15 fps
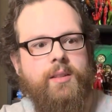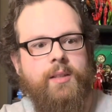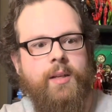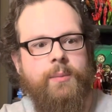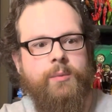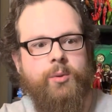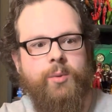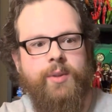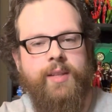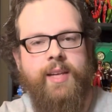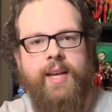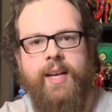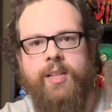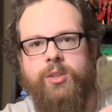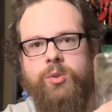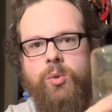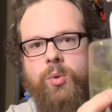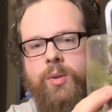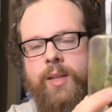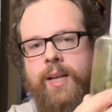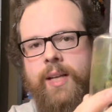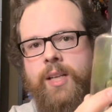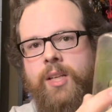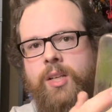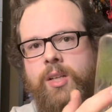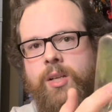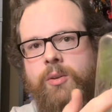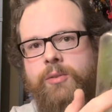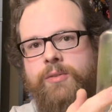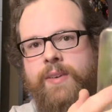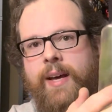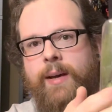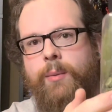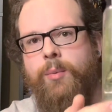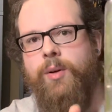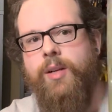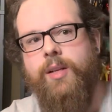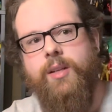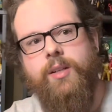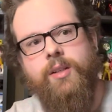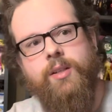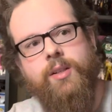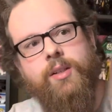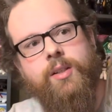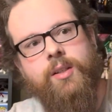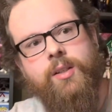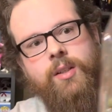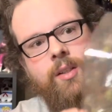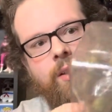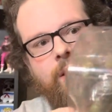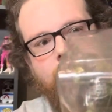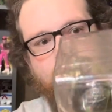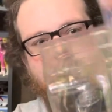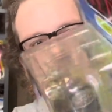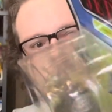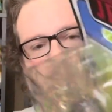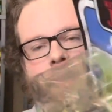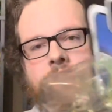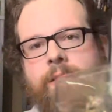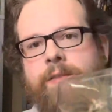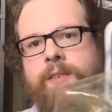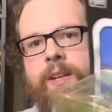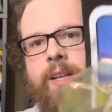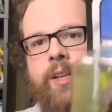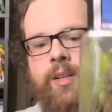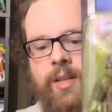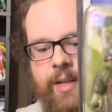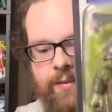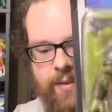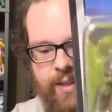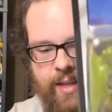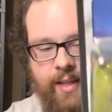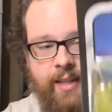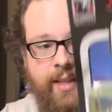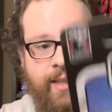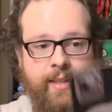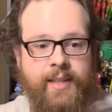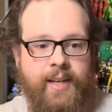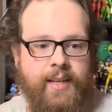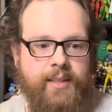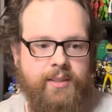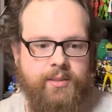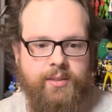Comes with the actual, like, you know, fabric on the figure and everything like that.